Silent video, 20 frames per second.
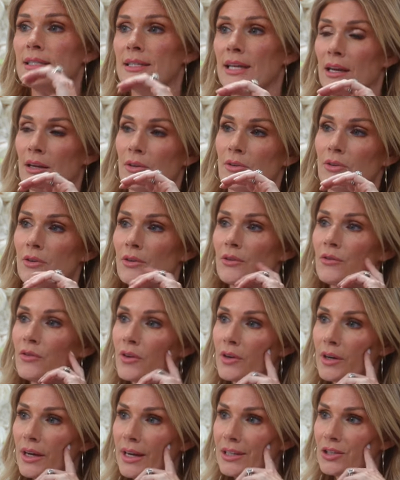standard
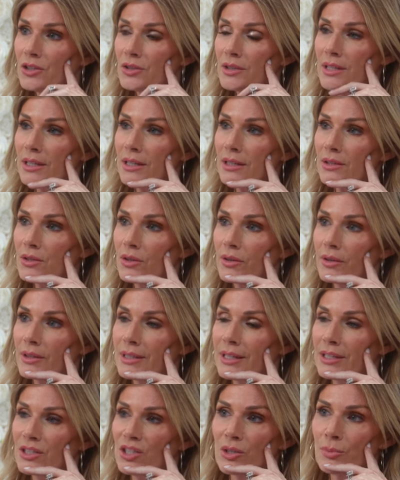for agencies or
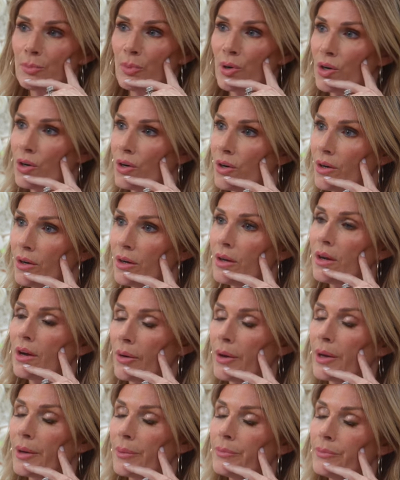is Every agency per... has a
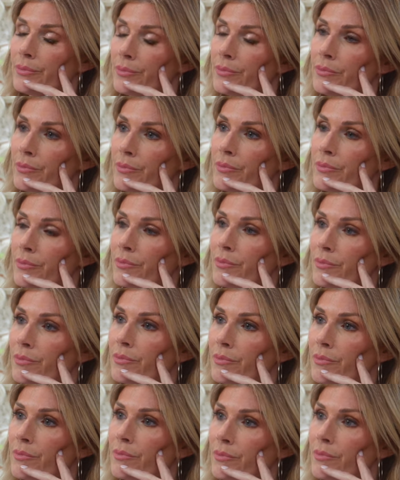different. Okay. Some
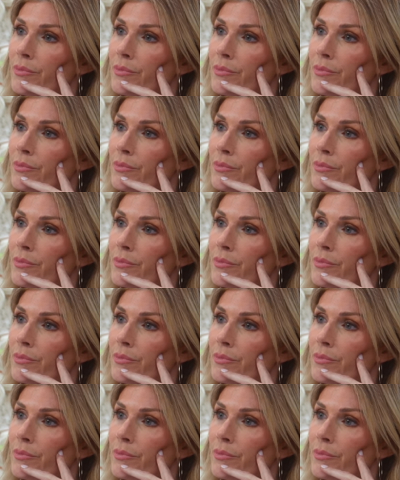agencies don't